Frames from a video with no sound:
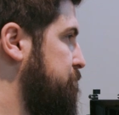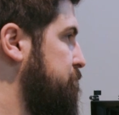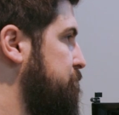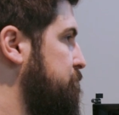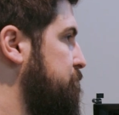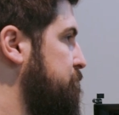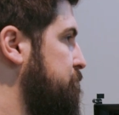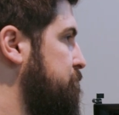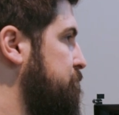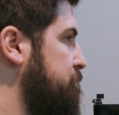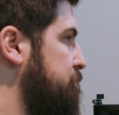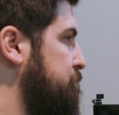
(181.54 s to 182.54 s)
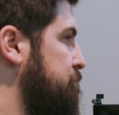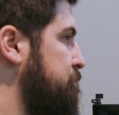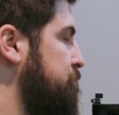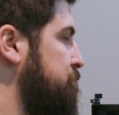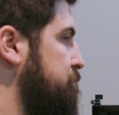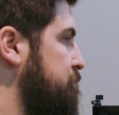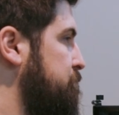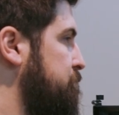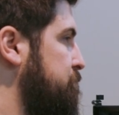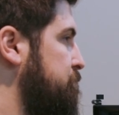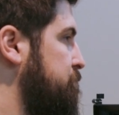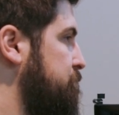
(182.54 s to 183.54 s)

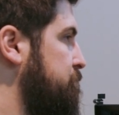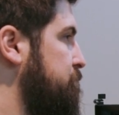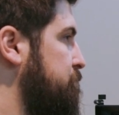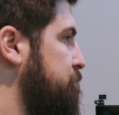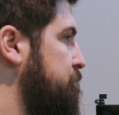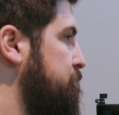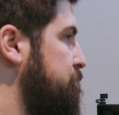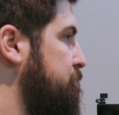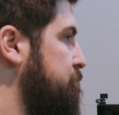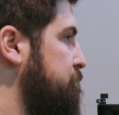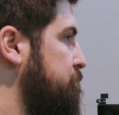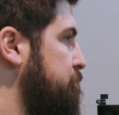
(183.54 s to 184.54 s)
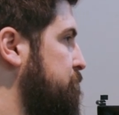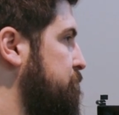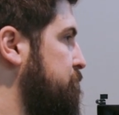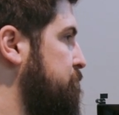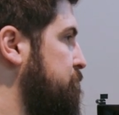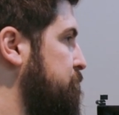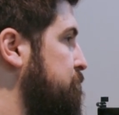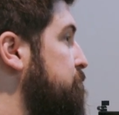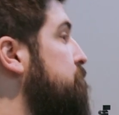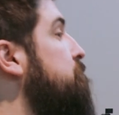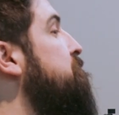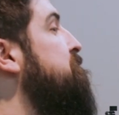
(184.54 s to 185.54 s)

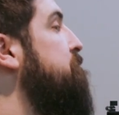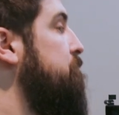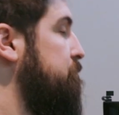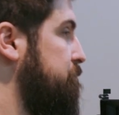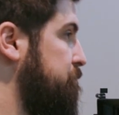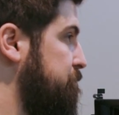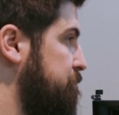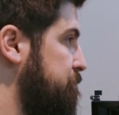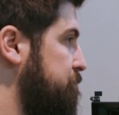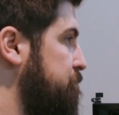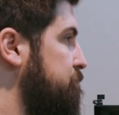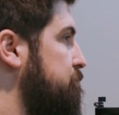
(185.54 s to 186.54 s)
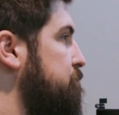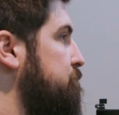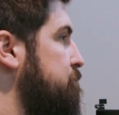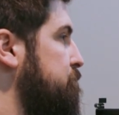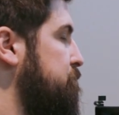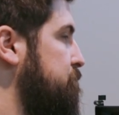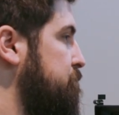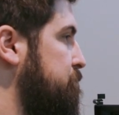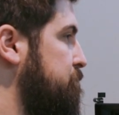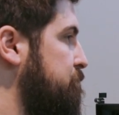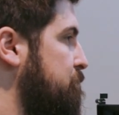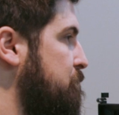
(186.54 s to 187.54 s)

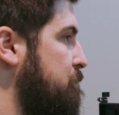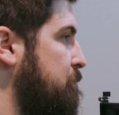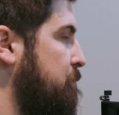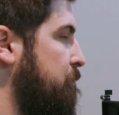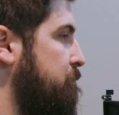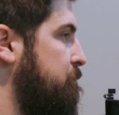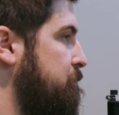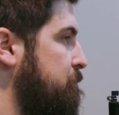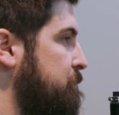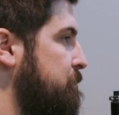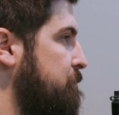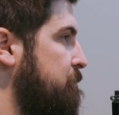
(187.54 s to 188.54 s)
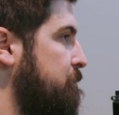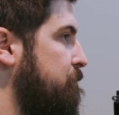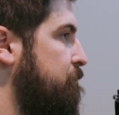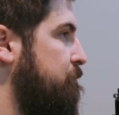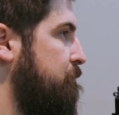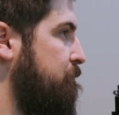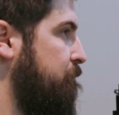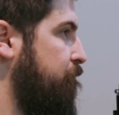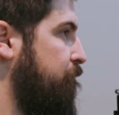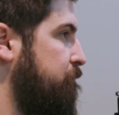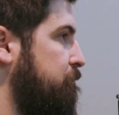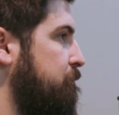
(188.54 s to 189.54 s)
This person isn't speaking.